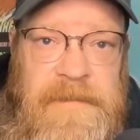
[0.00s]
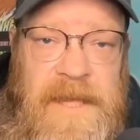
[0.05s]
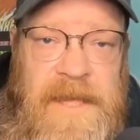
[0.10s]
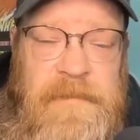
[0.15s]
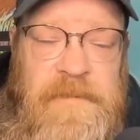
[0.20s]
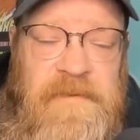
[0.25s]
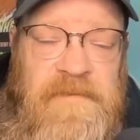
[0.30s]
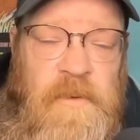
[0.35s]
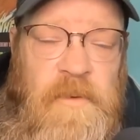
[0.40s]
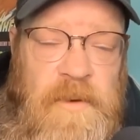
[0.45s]

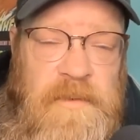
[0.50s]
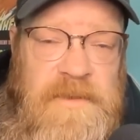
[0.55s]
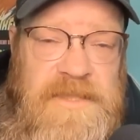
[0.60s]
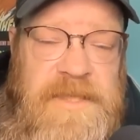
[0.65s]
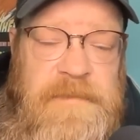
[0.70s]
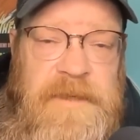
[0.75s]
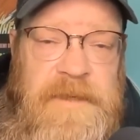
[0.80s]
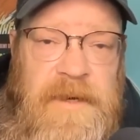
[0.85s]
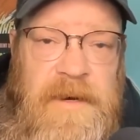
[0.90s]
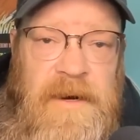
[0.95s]
They performed
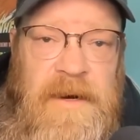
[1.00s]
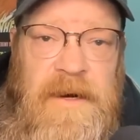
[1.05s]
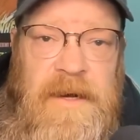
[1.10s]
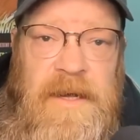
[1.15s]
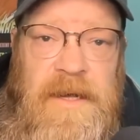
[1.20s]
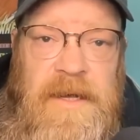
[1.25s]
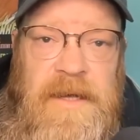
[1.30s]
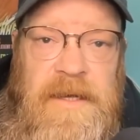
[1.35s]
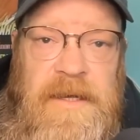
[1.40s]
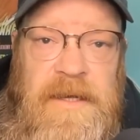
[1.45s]
CPR
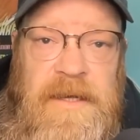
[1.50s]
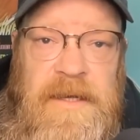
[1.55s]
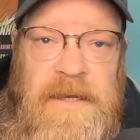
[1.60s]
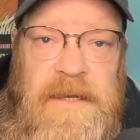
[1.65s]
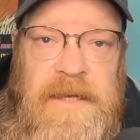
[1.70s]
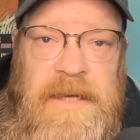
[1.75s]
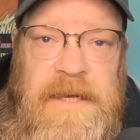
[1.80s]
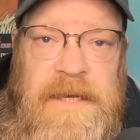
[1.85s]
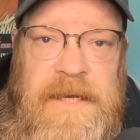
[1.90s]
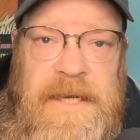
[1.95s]
uh, uh,
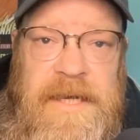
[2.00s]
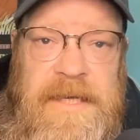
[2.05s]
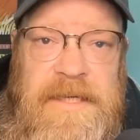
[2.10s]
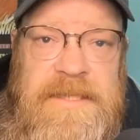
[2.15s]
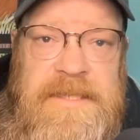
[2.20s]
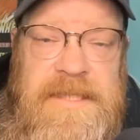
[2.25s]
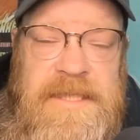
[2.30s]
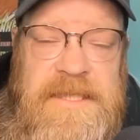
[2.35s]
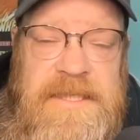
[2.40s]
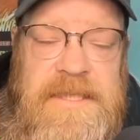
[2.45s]
and again
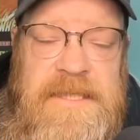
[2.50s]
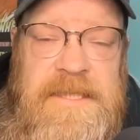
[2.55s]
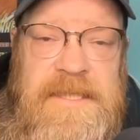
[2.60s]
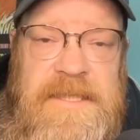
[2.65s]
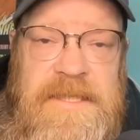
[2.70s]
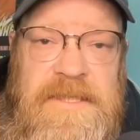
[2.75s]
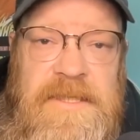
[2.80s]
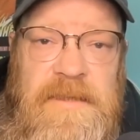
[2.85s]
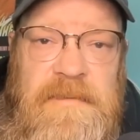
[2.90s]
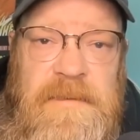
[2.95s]
assisted
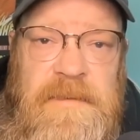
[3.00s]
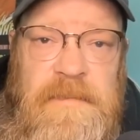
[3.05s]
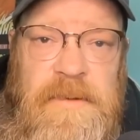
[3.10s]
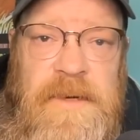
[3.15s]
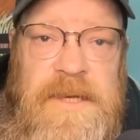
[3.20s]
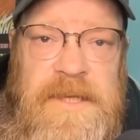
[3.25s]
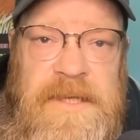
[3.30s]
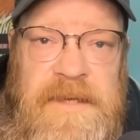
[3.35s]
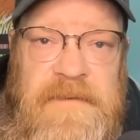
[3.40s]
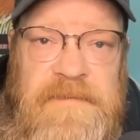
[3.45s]
this gentleman
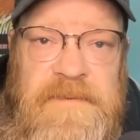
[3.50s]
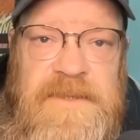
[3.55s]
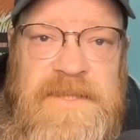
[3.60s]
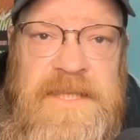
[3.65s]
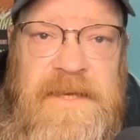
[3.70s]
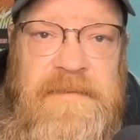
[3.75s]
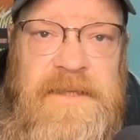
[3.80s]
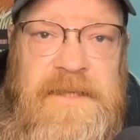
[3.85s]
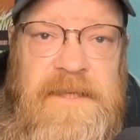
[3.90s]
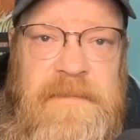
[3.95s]
breathing for
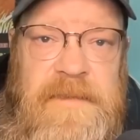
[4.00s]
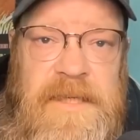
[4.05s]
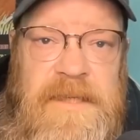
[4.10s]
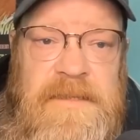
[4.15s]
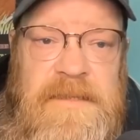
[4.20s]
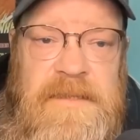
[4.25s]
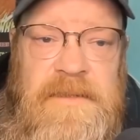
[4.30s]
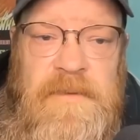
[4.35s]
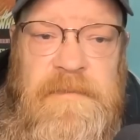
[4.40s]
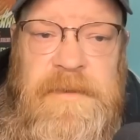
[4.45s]
17
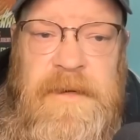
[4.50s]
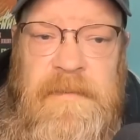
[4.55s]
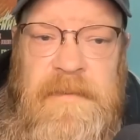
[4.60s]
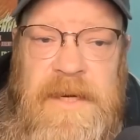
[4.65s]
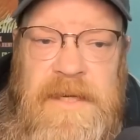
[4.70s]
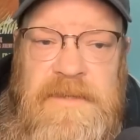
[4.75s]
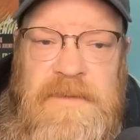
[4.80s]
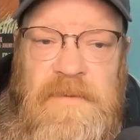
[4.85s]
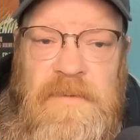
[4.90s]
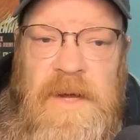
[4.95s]
minutes until
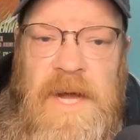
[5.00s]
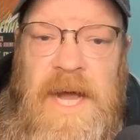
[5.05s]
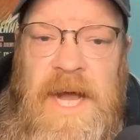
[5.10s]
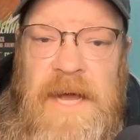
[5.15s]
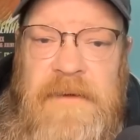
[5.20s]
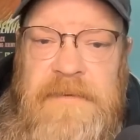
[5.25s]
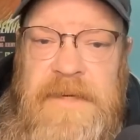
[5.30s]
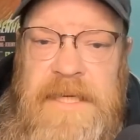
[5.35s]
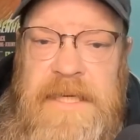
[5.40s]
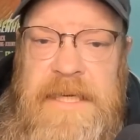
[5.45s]
paramedics
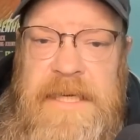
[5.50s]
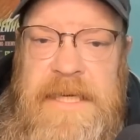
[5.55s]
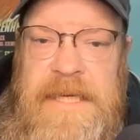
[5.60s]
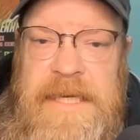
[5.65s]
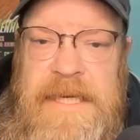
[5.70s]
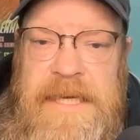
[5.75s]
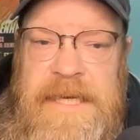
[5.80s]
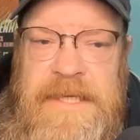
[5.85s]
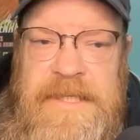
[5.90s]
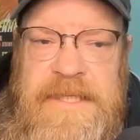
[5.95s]
arrived.
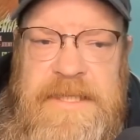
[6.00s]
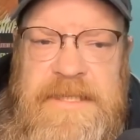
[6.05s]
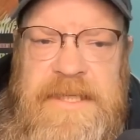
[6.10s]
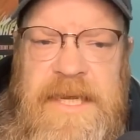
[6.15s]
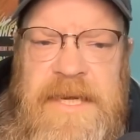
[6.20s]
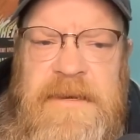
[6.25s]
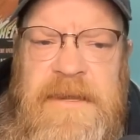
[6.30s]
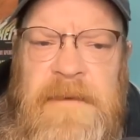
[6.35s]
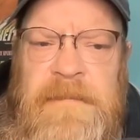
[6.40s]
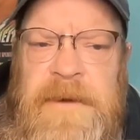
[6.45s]
He
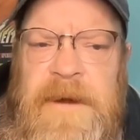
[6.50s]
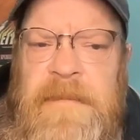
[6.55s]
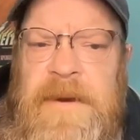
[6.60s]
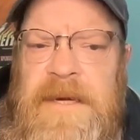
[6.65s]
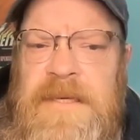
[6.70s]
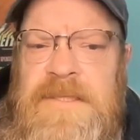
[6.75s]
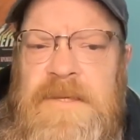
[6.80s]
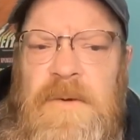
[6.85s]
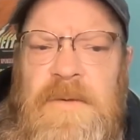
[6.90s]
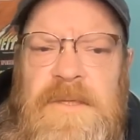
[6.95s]
said uh,
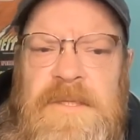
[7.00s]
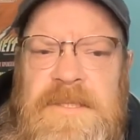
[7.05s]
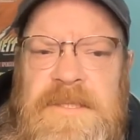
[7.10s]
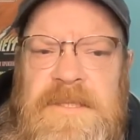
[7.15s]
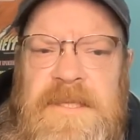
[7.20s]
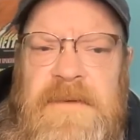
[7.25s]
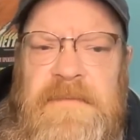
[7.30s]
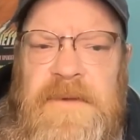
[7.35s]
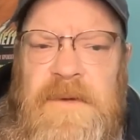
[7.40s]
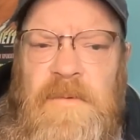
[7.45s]
paramedics told
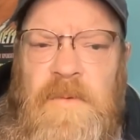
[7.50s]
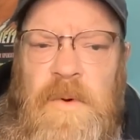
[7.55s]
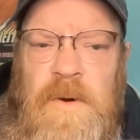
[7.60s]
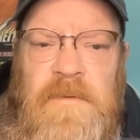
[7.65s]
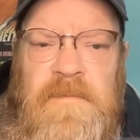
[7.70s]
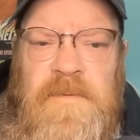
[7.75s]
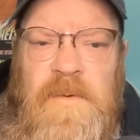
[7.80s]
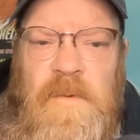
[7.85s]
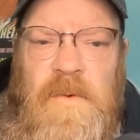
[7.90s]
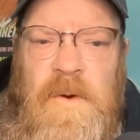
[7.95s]
us if it
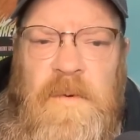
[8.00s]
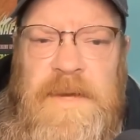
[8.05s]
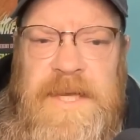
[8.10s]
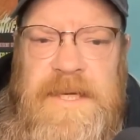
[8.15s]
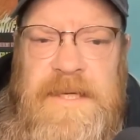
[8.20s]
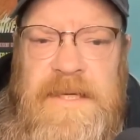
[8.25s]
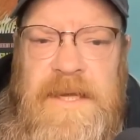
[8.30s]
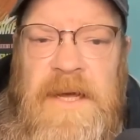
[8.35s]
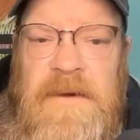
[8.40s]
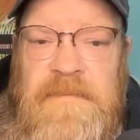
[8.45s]
weren't for what
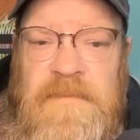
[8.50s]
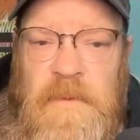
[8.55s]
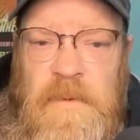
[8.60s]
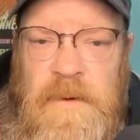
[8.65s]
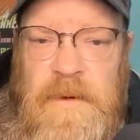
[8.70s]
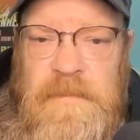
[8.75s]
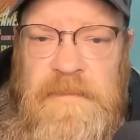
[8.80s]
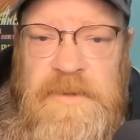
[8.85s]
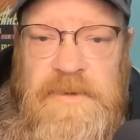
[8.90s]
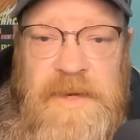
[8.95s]
we had done
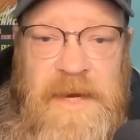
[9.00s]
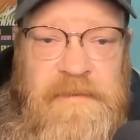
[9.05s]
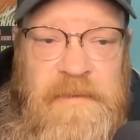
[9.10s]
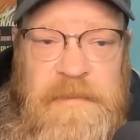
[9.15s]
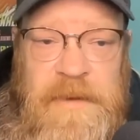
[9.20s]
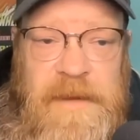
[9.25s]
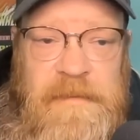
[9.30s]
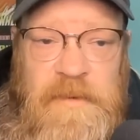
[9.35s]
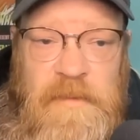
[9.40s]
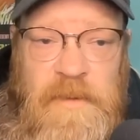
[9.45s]
for him, the
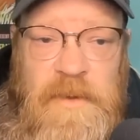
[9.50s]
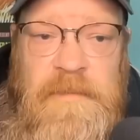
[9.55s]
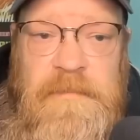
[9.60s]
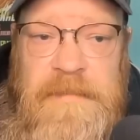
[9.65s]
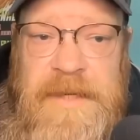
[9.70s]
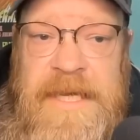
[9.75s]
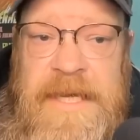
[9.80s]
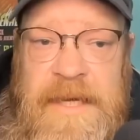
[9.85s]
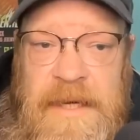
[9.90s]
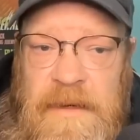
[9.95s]
driver probably
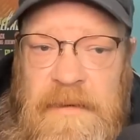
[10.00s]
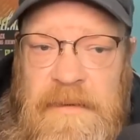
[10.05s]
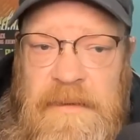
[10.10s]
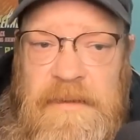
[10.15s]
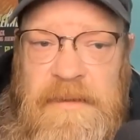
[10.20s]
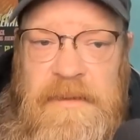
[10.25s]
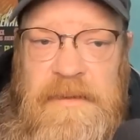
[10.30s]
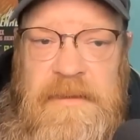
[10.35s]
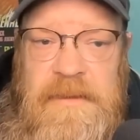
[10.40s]
wouldn't be here.